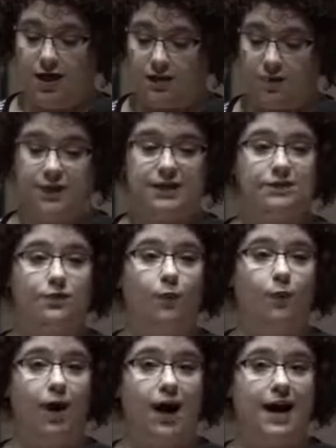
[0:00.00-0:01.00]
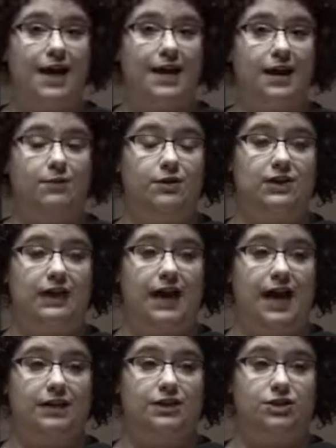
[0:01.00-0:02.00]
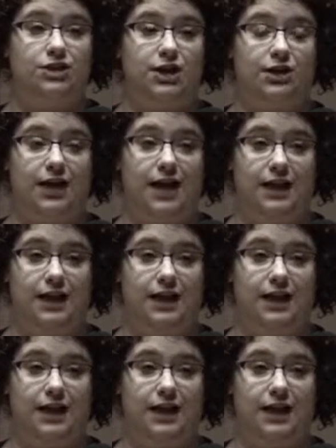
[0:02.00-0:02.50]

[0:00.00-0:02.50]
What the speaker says: The reason why I'm using Cactus Jerry